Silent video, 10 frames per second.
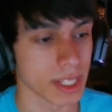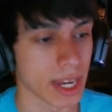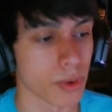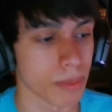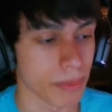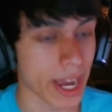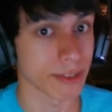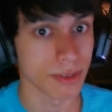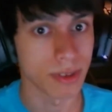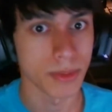I went back
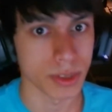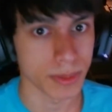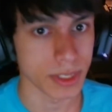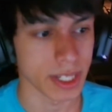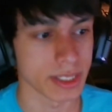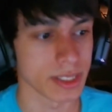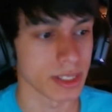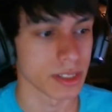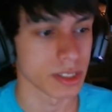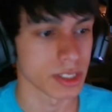to her multiple times
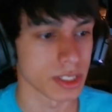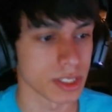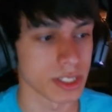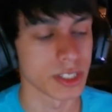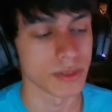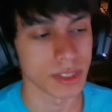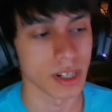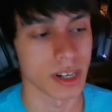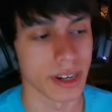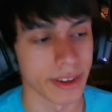because she said she was
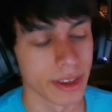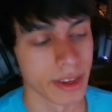sorry.